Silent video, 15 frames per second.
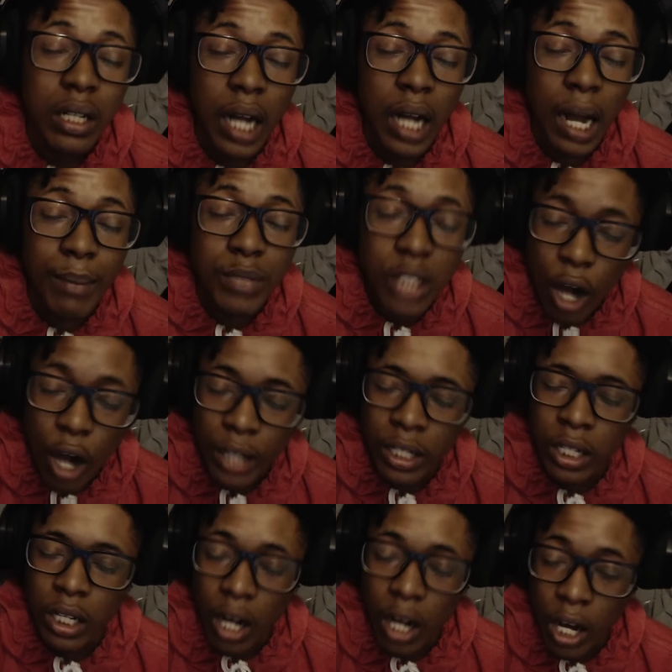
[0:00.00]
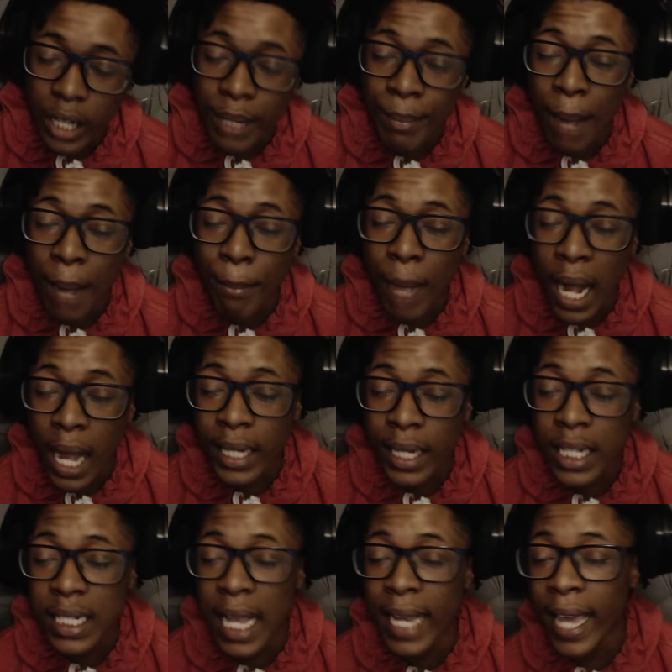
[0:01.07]
I'm talking to God in my mind
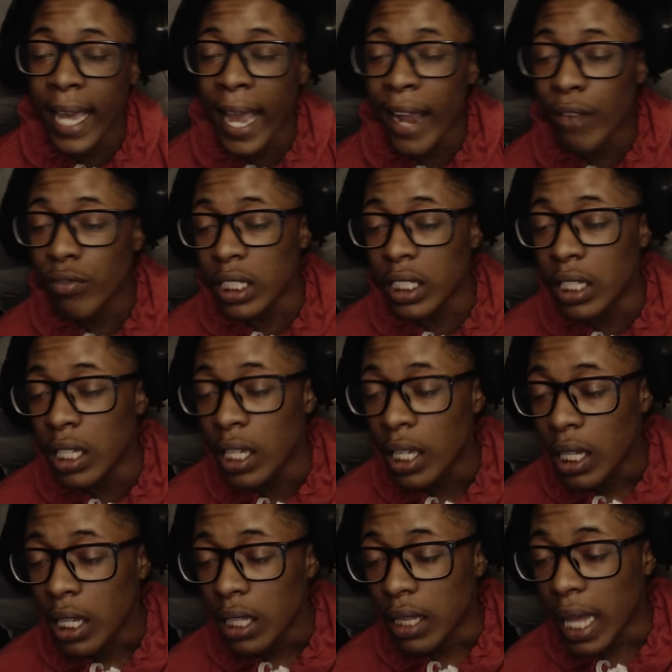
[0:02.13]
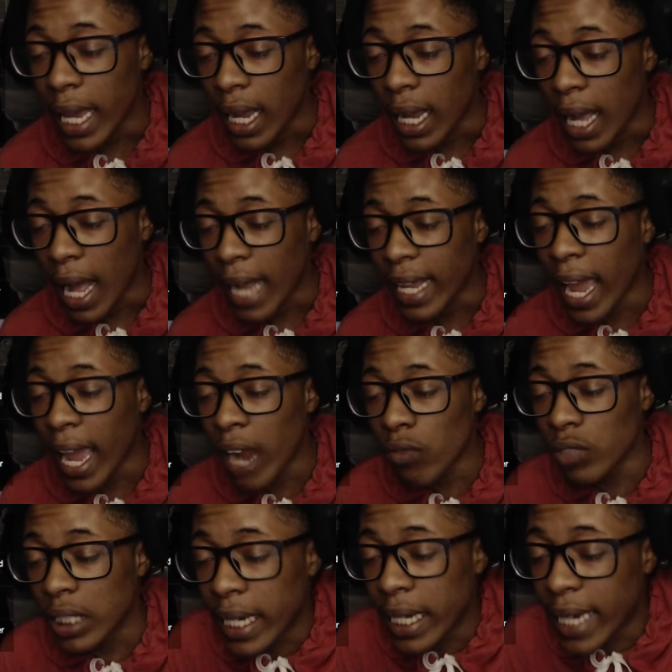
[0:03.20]
because I can't really
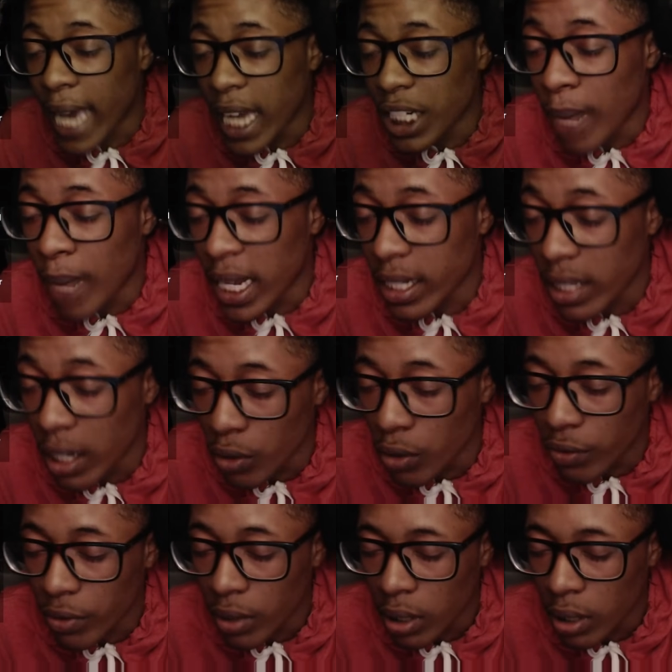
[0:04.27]
catch myself.